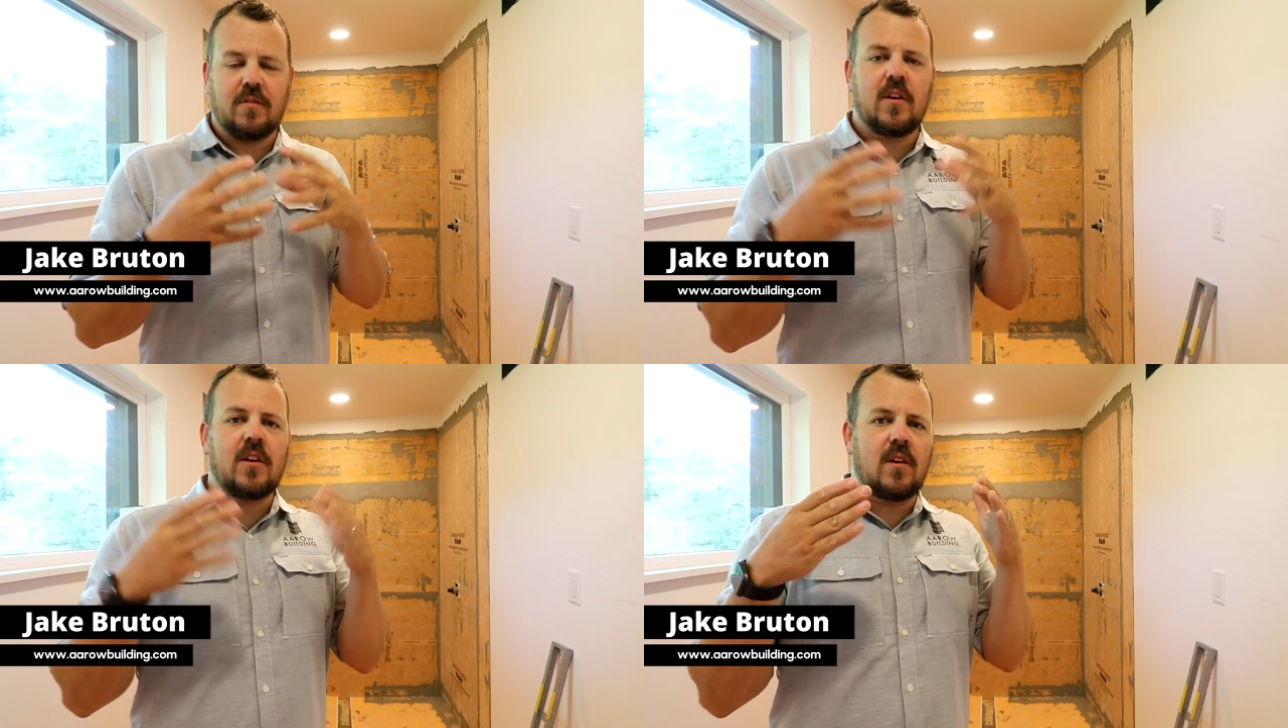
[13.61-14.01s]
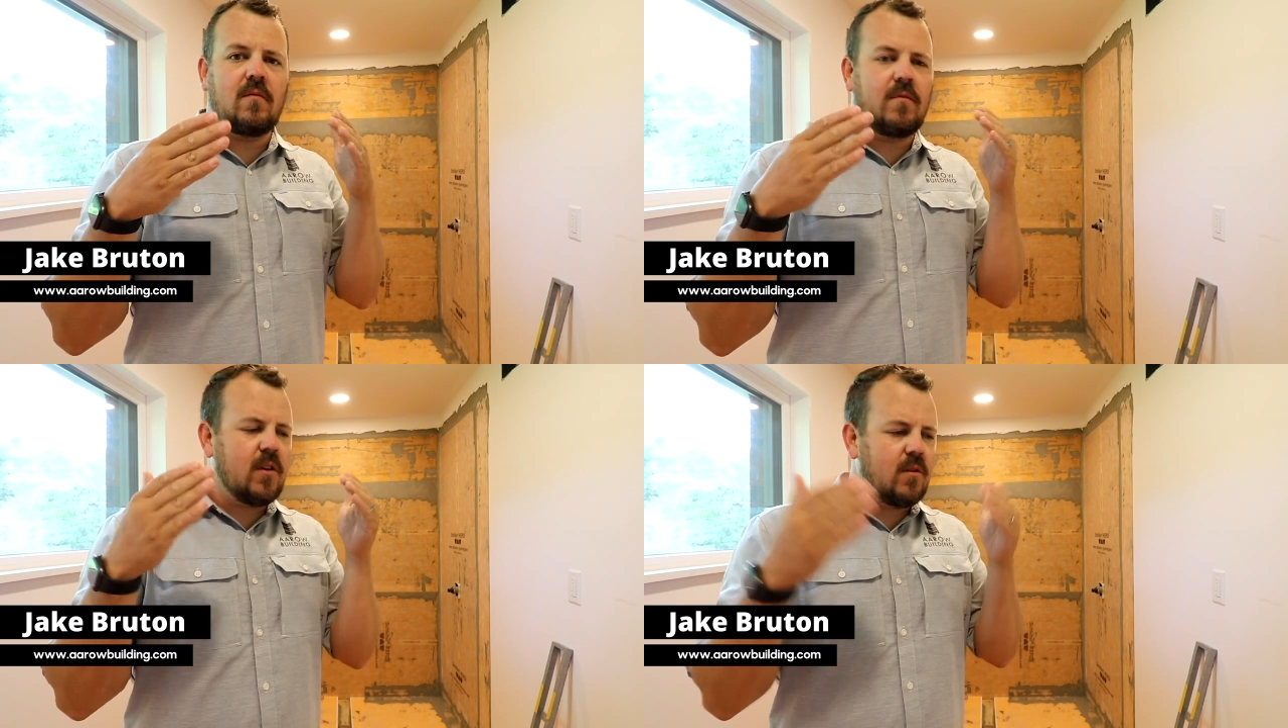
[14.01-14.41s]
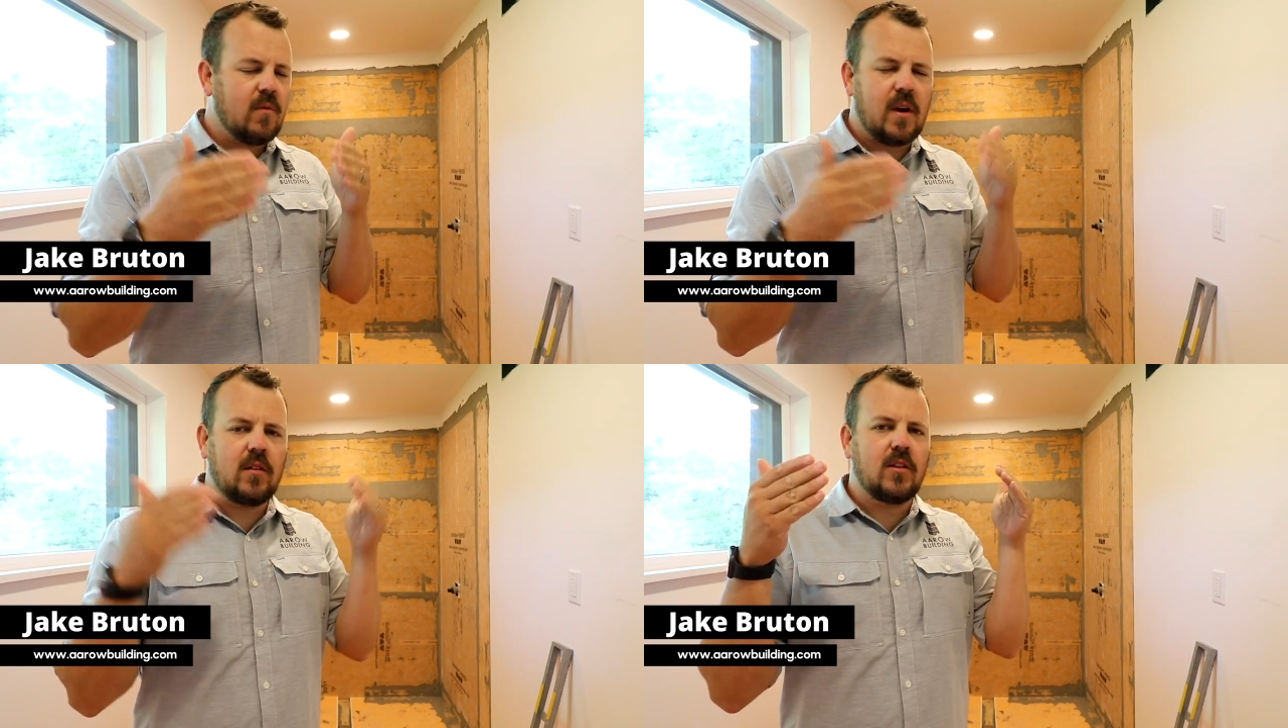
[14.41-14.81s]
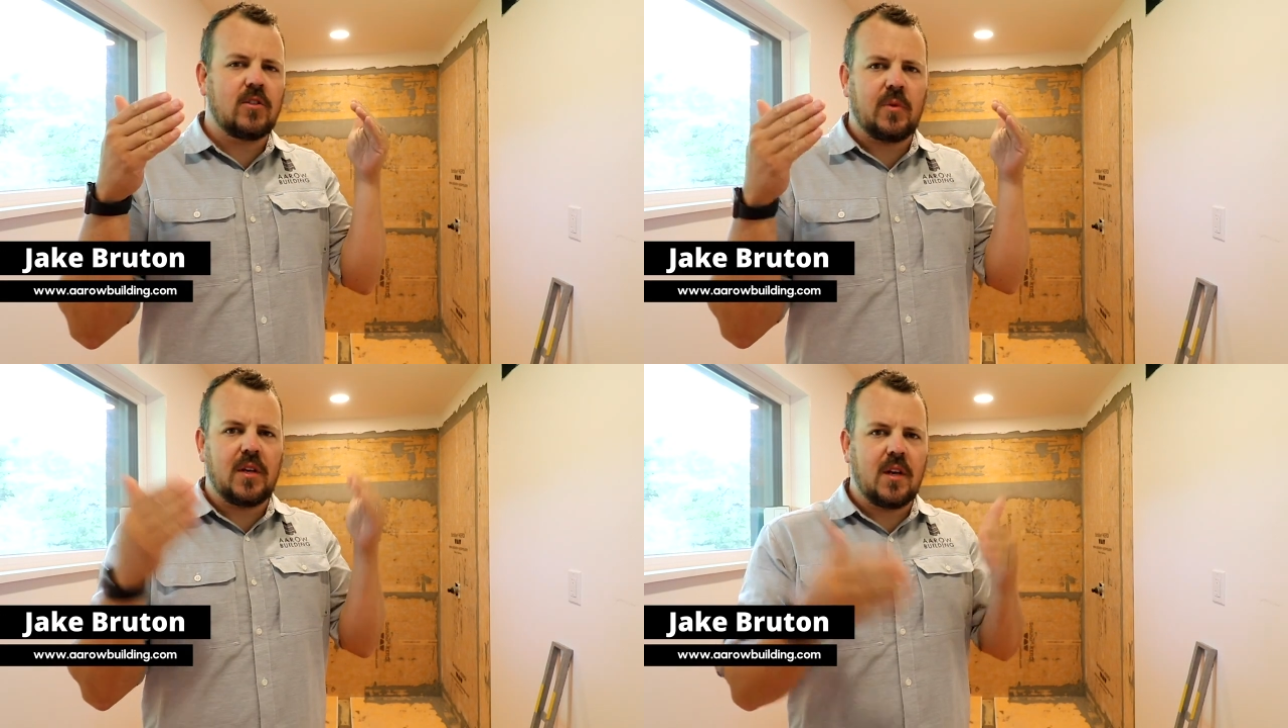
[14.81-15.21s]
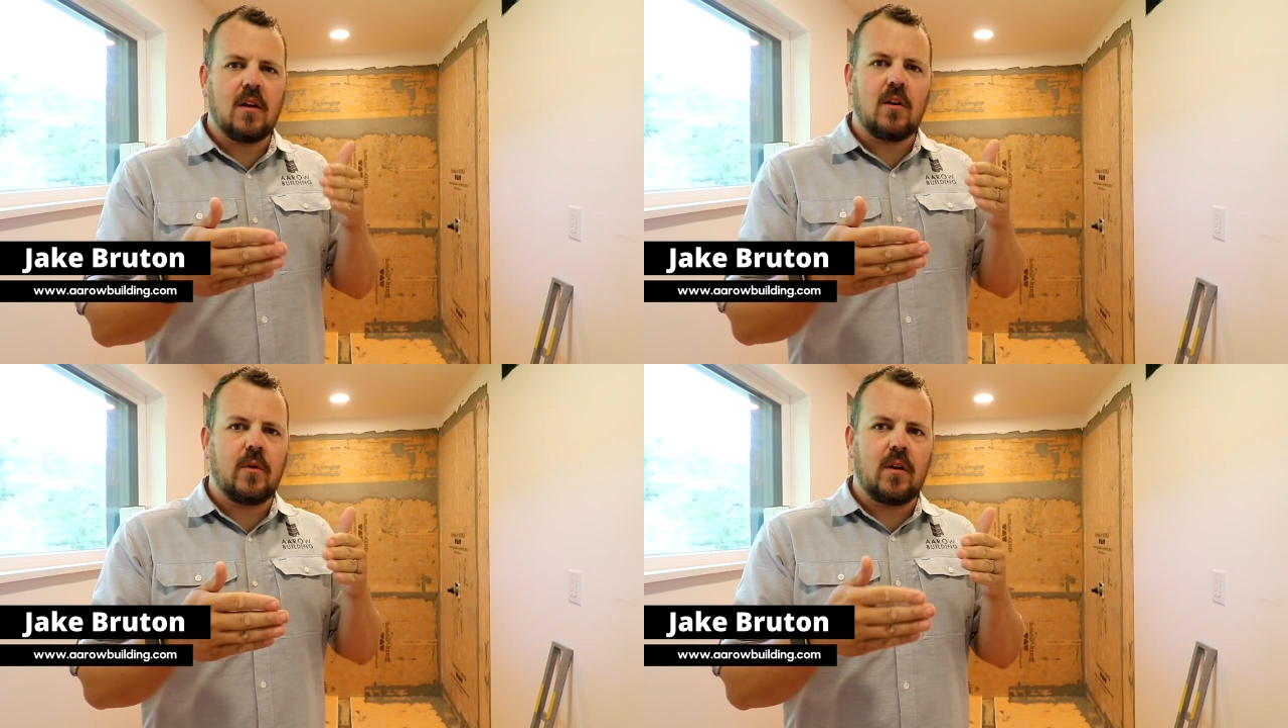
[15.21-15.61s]
Very, very rarely do we
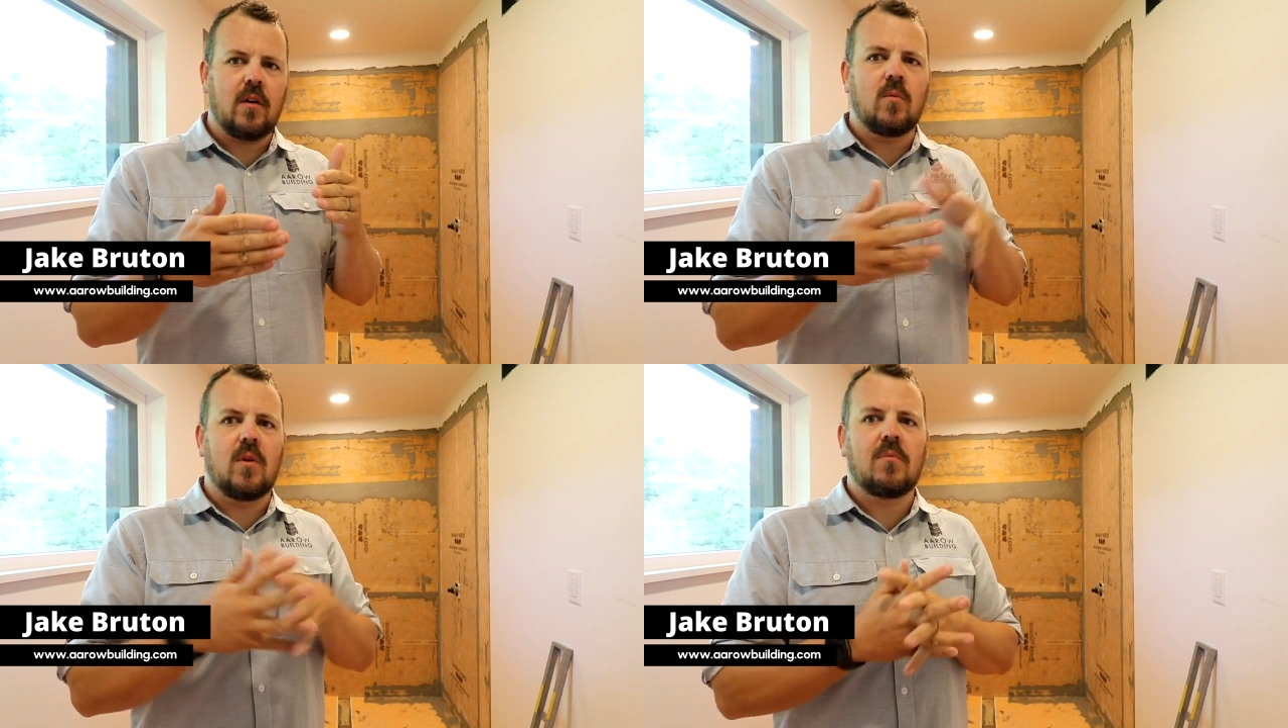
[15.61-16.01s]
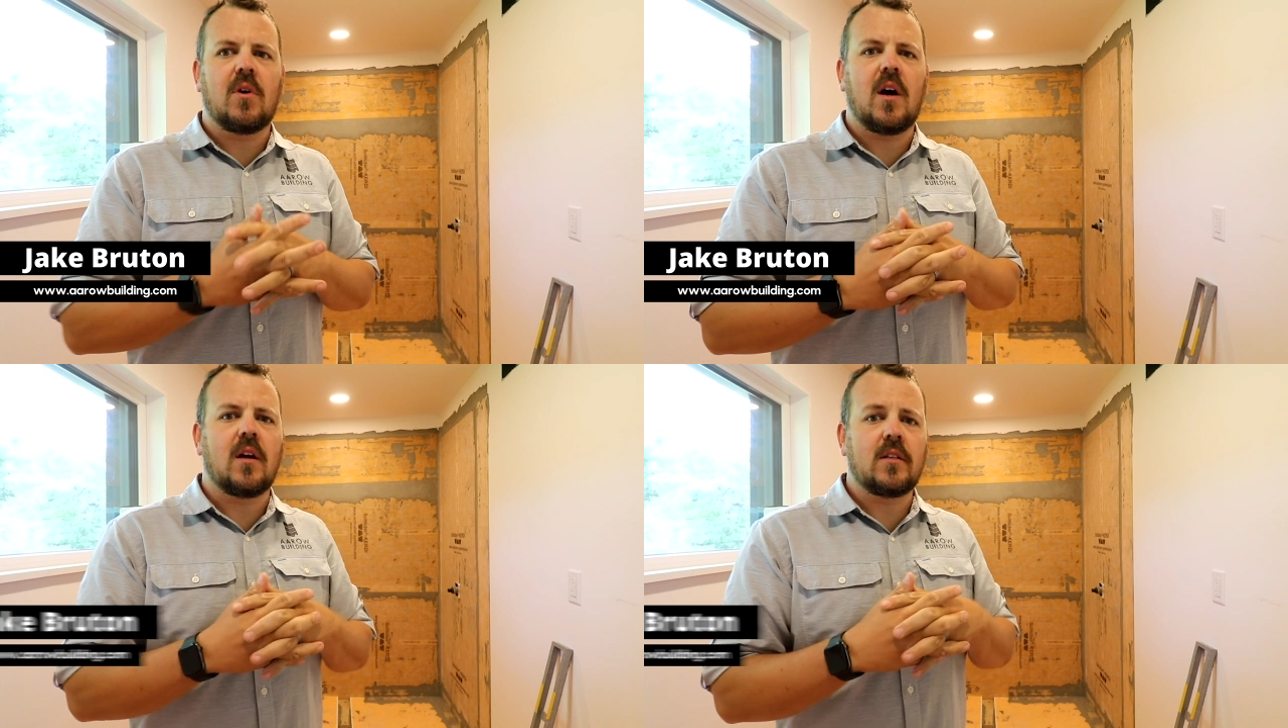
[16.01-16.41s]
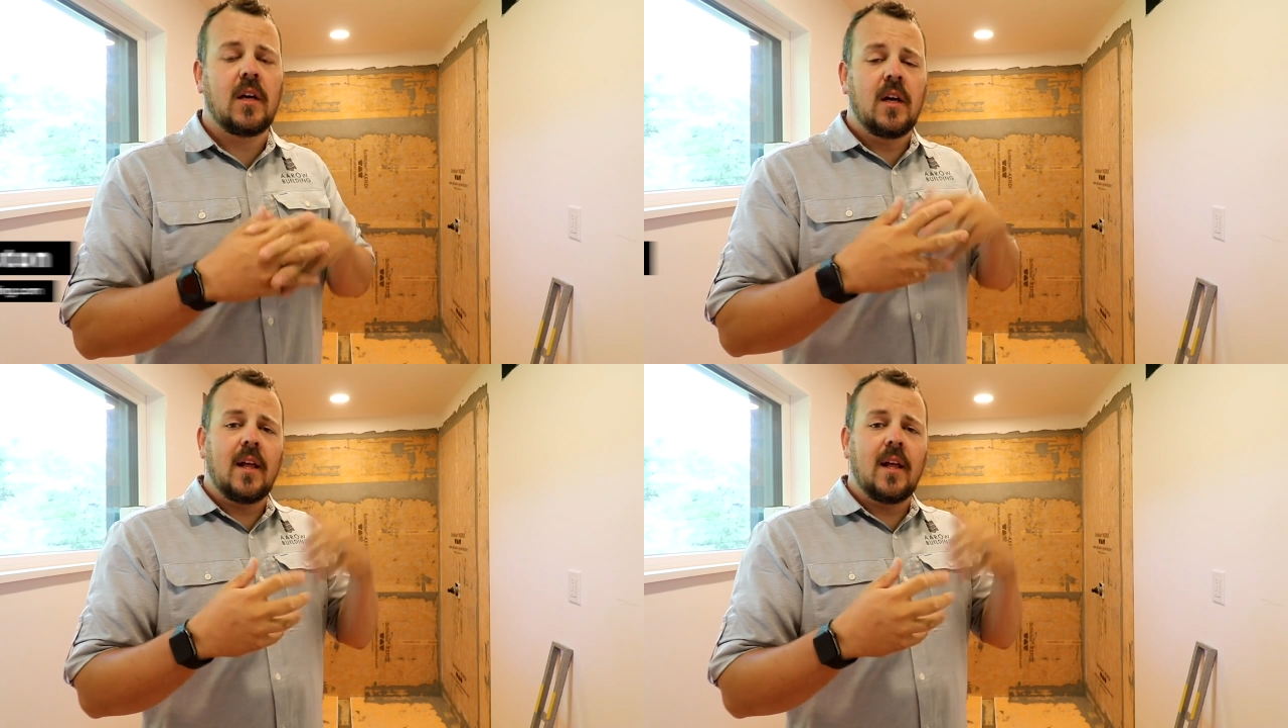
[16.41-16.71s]
narrow in on one product.